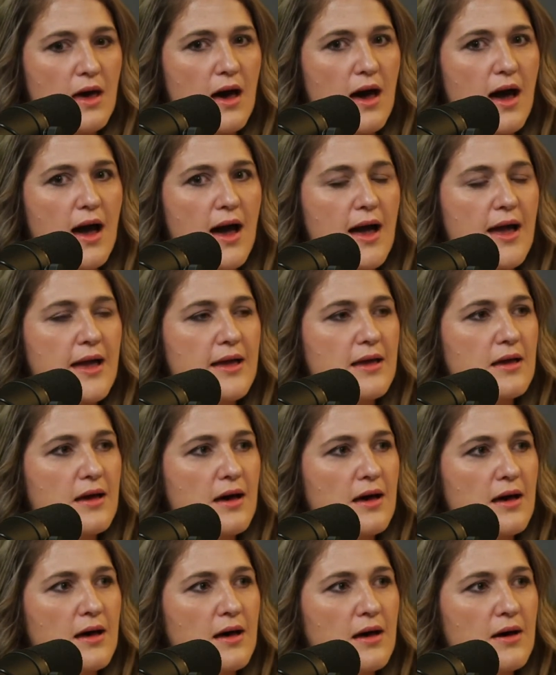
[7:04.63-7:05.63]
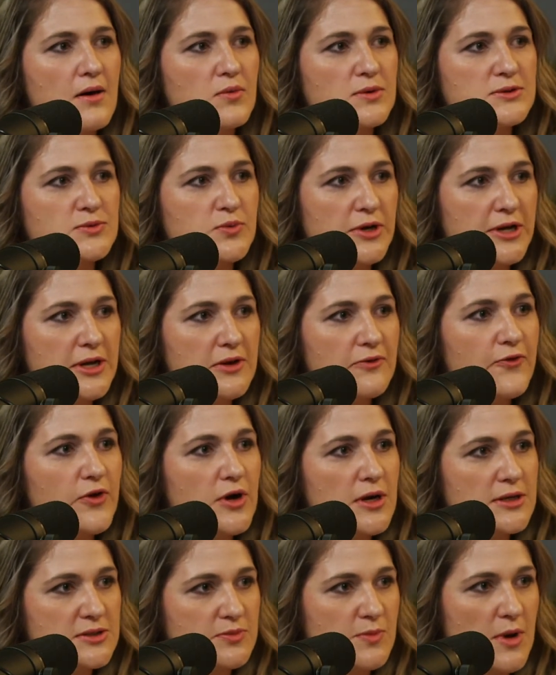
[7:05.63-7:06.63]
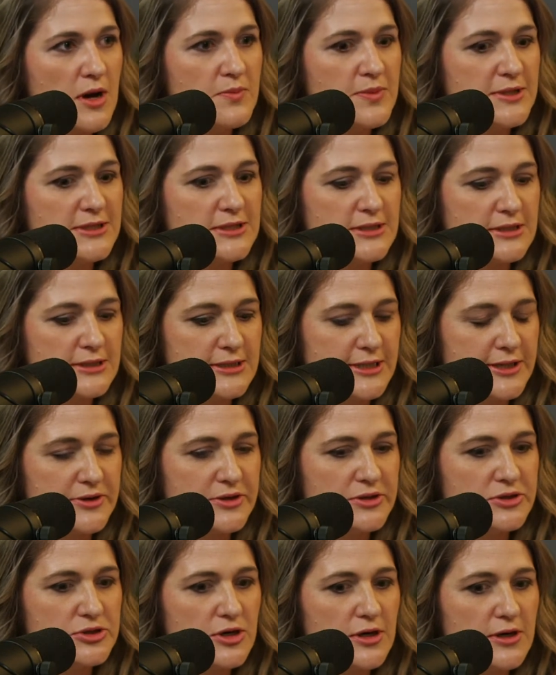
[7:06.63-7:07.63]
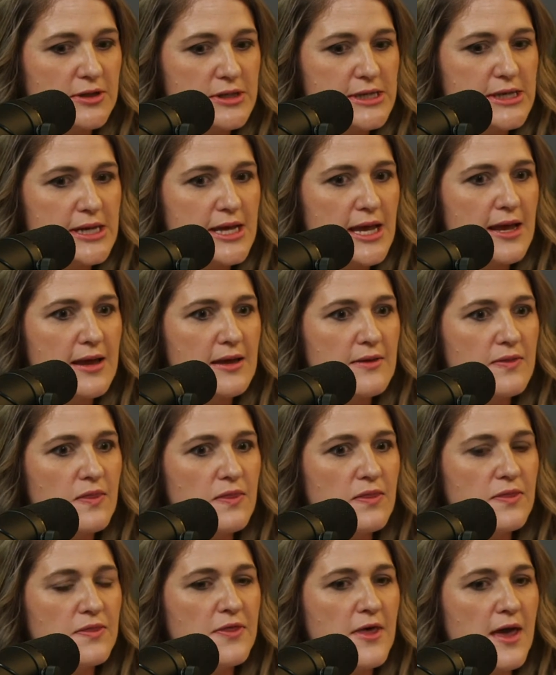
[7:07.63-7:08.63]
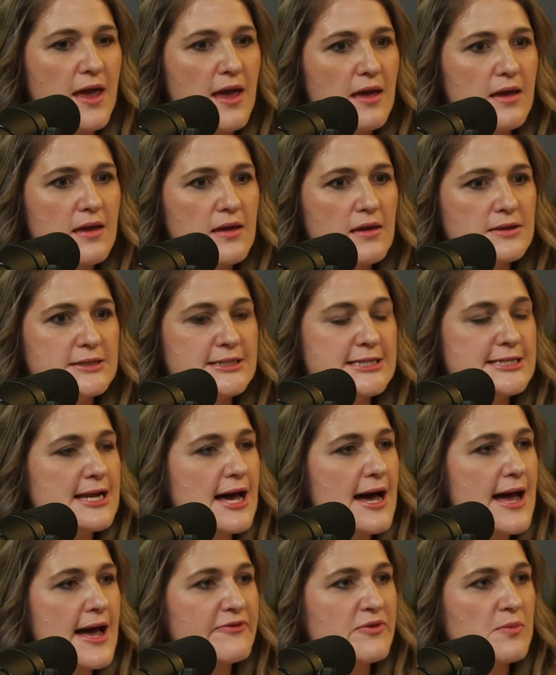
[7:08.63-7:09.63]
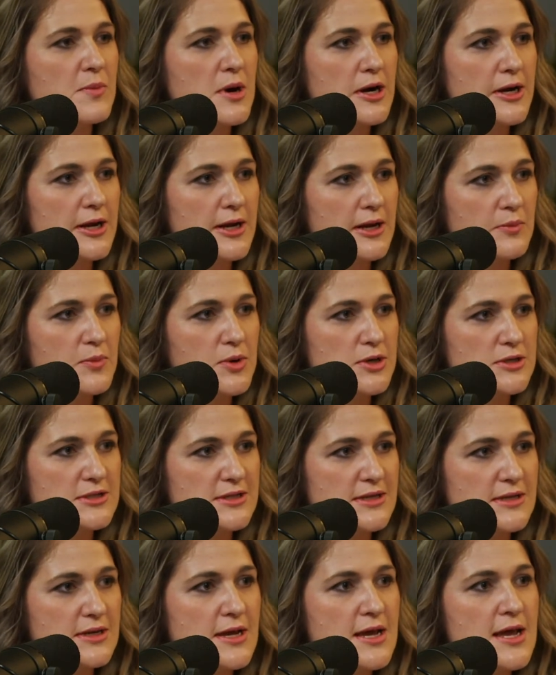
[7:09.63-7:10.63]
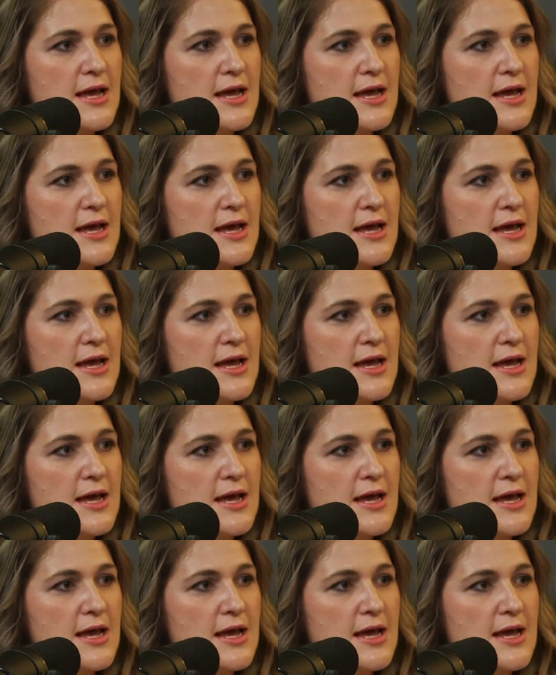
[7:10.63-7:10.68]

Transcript: I was working for a small business here in Charlotte, and they did not have a marketing person.